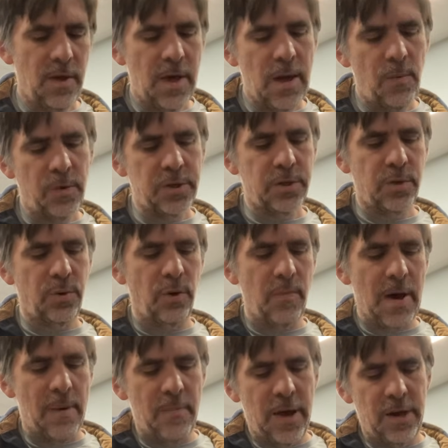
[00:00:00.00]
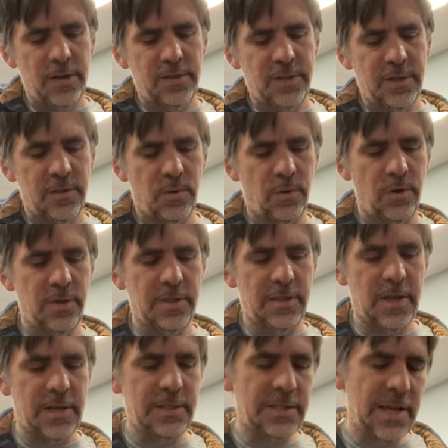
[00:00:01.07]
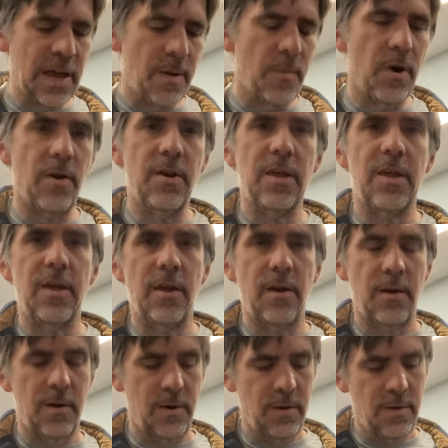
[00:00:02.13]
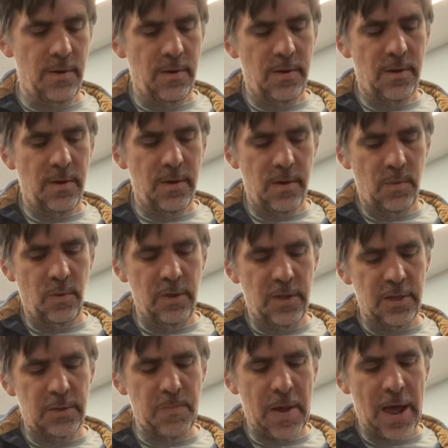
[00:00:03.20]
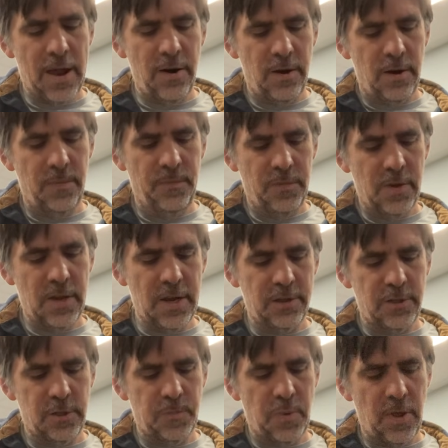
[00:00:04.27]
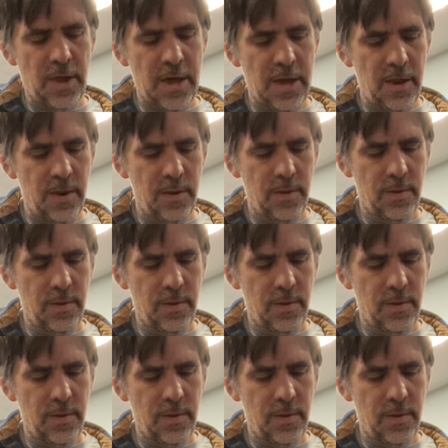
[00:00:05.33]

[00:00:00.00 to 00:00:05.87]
And what's cool about minor 6 chords is, like, say I'm already here with this pattern that I just played,